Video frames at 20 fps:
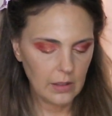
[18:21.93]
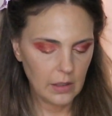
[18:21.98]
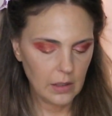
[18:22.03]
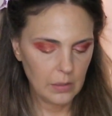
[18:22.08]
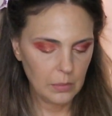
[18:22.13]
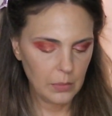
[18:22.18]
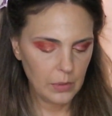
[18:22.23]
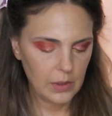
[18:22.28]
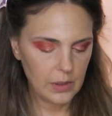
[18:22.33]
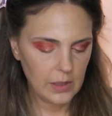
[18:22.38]

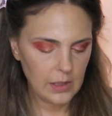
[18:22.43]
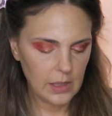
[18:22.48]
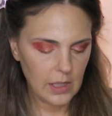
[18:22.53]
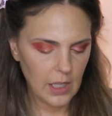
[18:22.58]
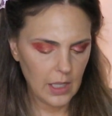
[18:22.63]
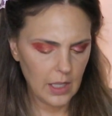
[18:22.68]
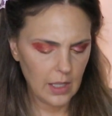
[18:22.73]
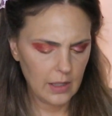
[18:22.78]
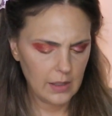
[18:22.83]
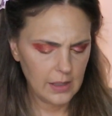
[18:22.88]
It was
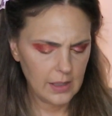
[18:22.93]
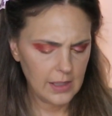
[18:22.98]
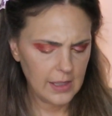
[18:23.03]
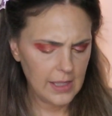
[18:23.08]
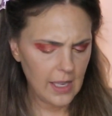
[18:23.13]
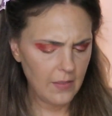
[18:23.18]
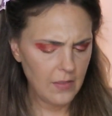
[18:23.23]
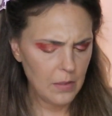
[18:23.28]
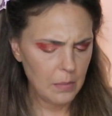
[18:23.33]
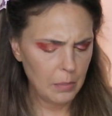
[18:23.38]

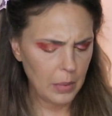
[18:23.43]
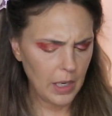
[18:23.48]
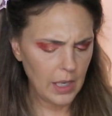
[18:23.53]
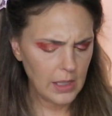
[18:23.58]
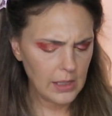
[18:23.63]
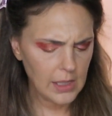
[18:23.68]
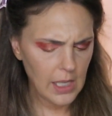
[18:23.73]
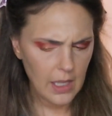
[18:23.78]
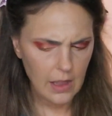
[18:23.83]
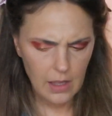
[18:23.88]

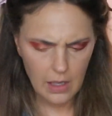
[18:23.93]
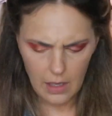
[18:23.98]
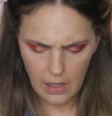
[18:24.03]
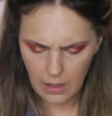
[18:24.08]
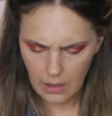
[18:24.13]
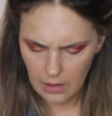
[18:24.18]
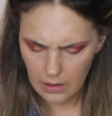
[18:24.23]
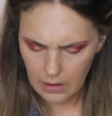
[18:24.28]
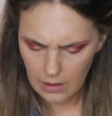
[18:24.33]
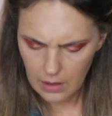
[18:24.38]
$7, I
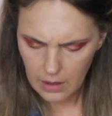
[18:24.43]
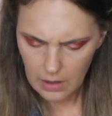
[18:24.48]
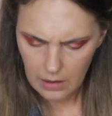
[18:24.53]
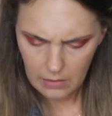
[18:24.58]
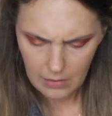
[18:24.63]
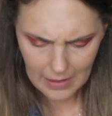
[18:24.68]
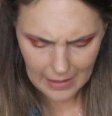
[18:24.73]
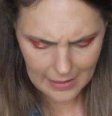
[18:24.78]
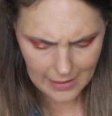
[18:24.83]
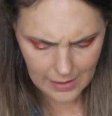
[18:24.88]
think,
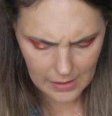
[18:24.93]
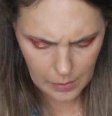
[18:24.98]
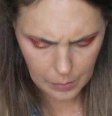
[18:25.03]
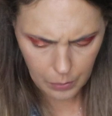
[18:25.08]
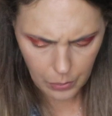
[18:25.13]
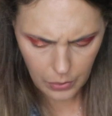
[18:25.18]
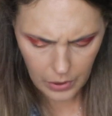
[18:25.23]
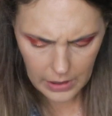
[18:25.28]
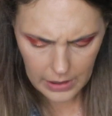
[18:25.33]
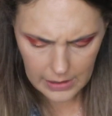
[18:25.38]
and it's a
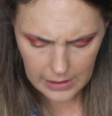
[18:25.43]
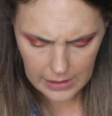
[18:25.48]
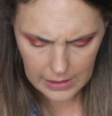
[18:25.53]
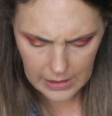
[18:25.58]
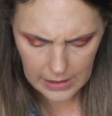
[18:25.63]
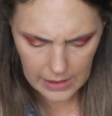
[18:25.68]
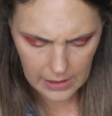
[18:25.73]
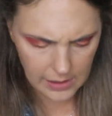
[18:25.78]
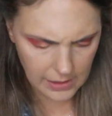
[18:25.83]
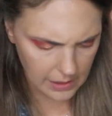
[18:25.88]
pretty
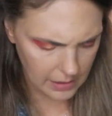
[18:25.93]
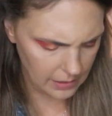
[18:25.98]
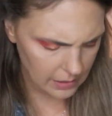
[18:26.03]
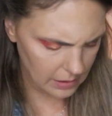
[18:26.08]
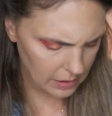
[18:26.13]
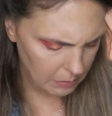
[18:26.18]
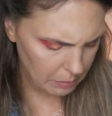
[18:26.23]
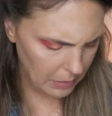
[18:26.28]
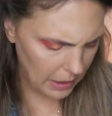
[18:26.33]
decent